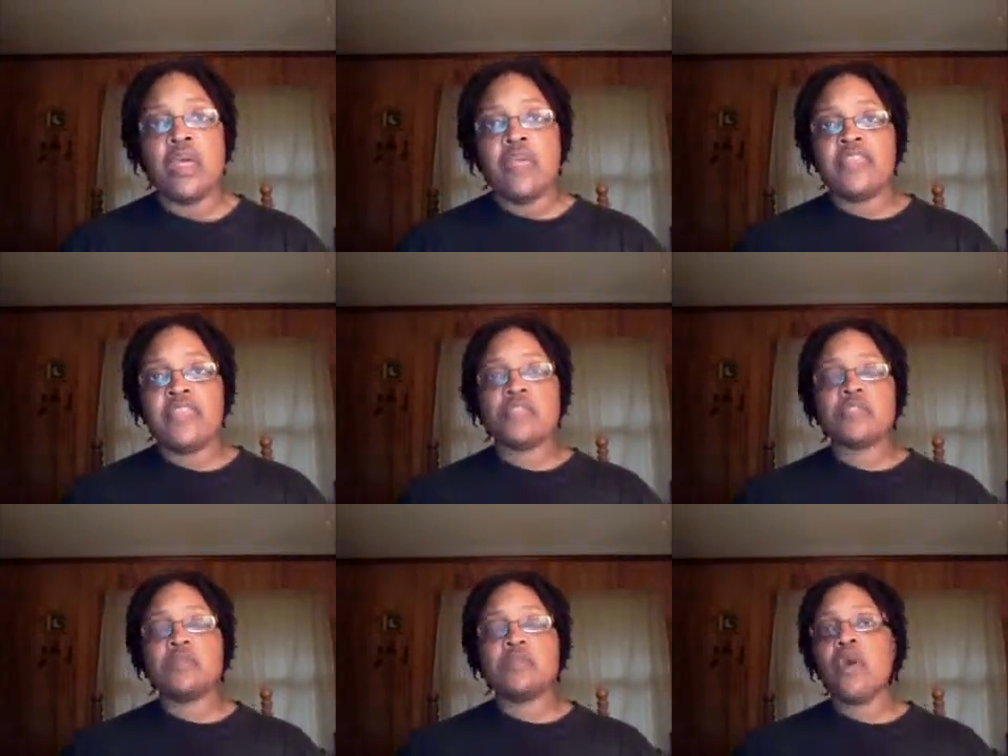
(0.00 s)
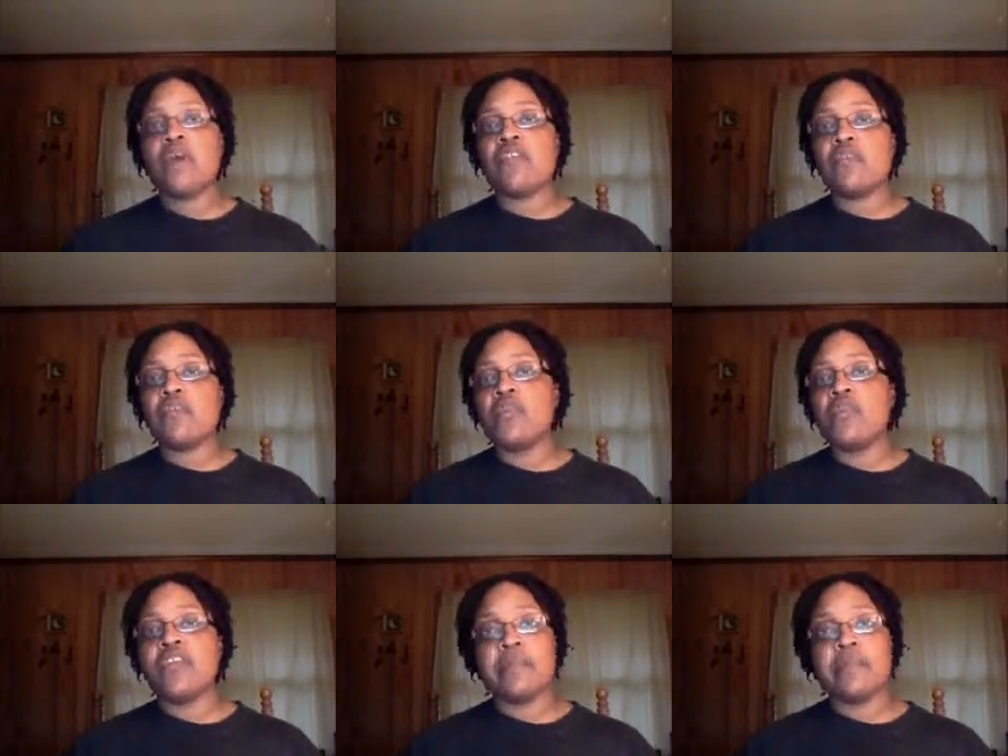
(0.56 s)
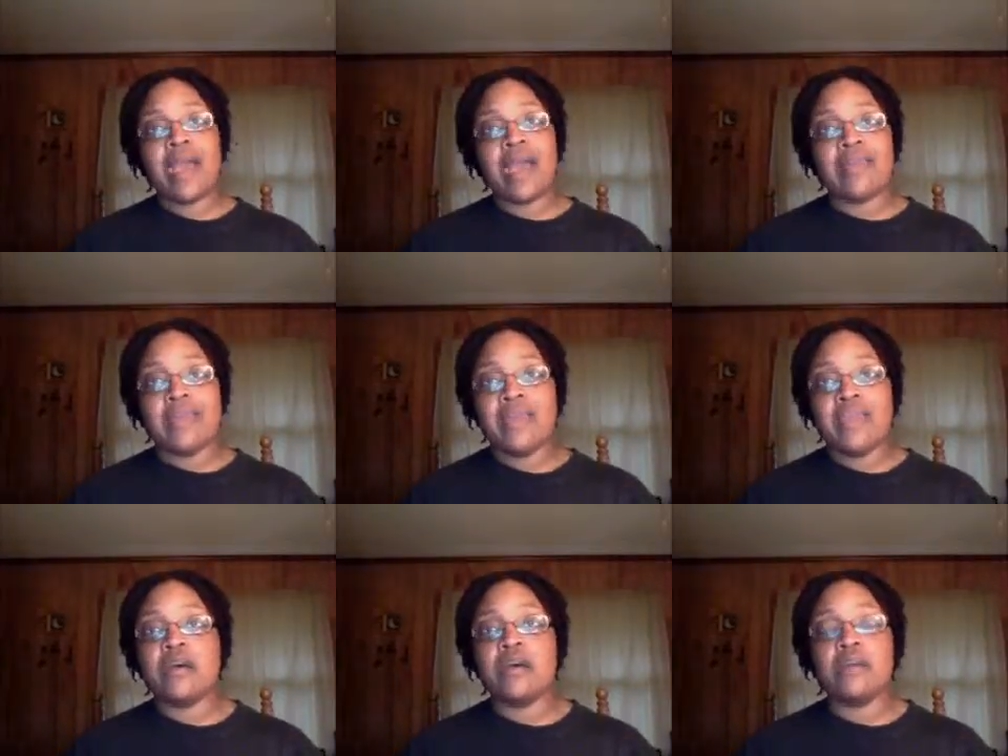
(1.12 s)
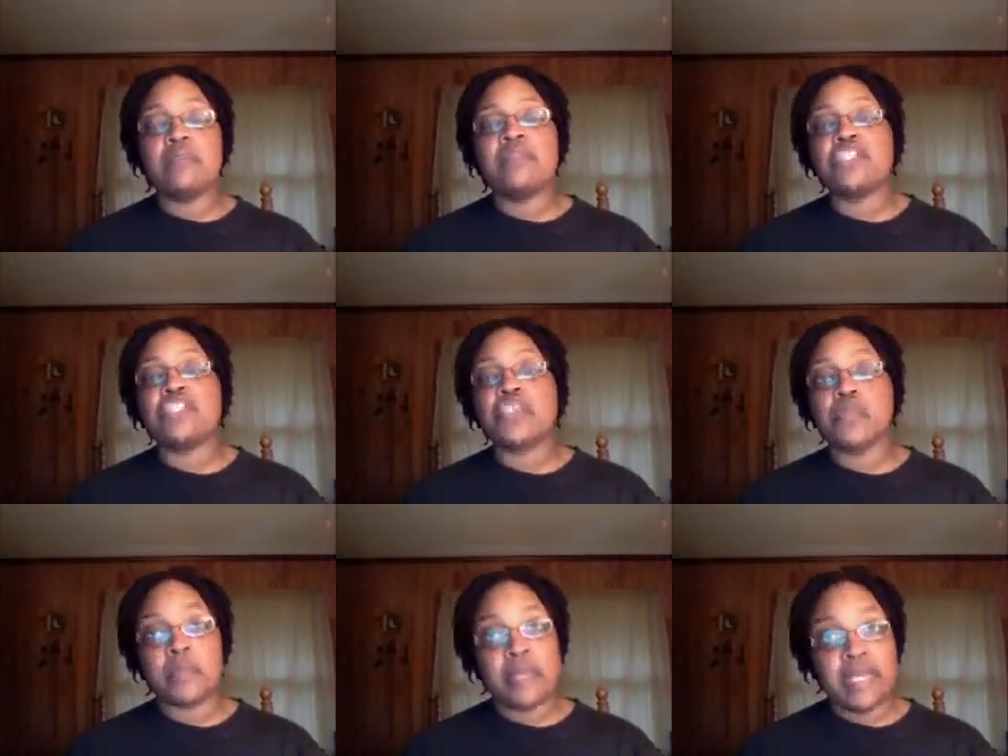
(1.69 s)
This was more of a movie about him, the
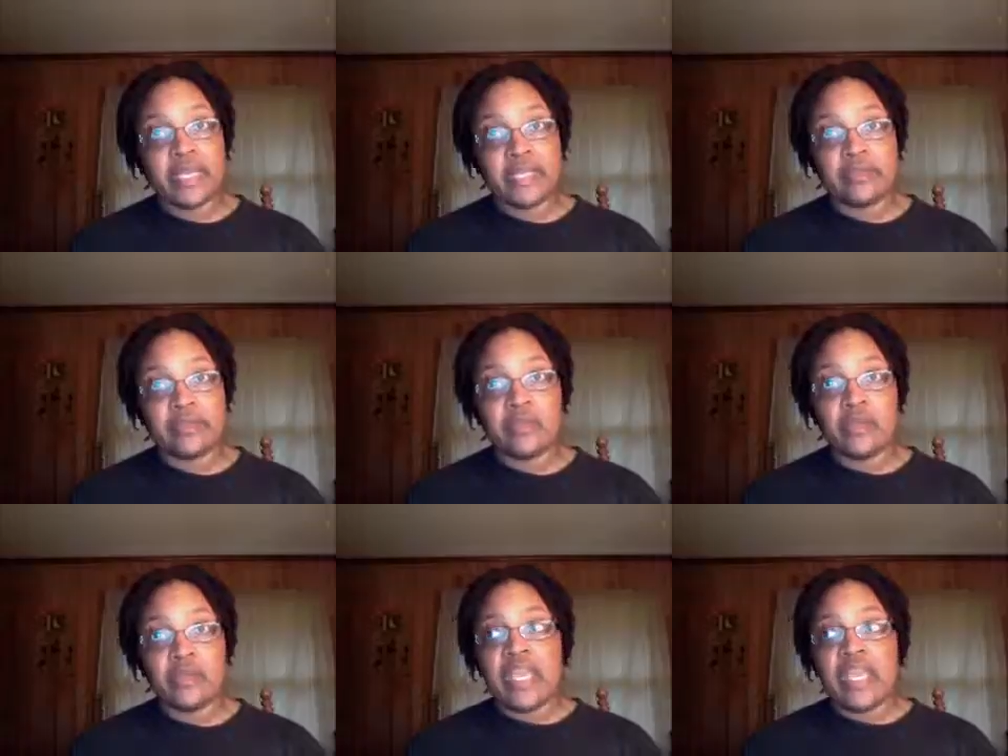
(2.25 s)
Superman.